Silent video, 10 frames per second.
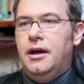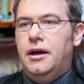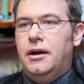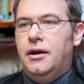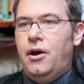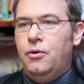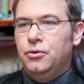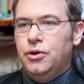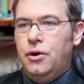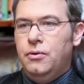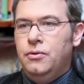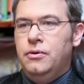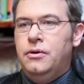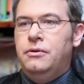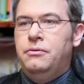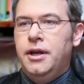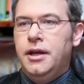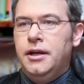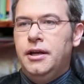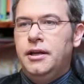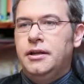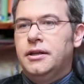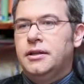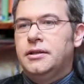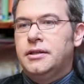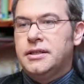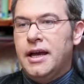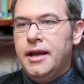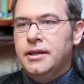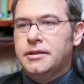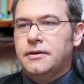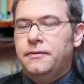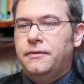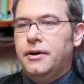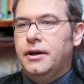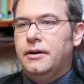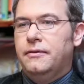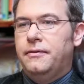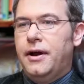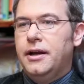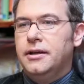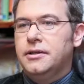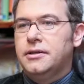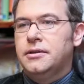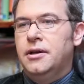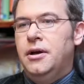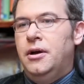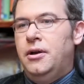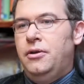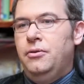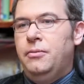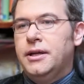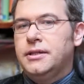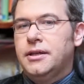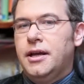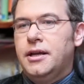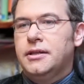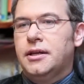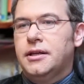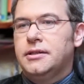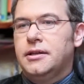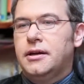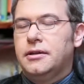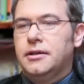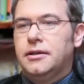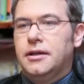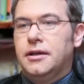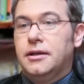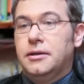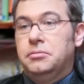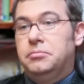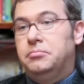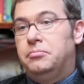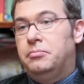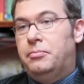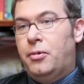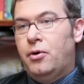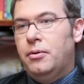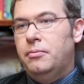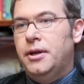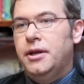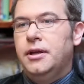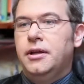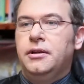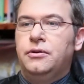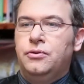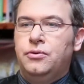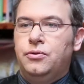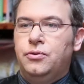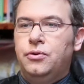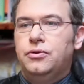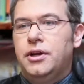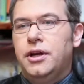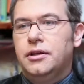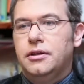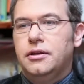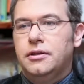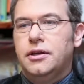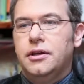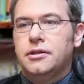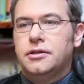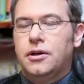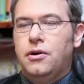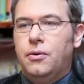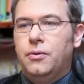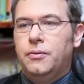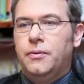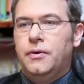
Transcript: Although really the science of finance, you may say, has started probably 200-300 years ago.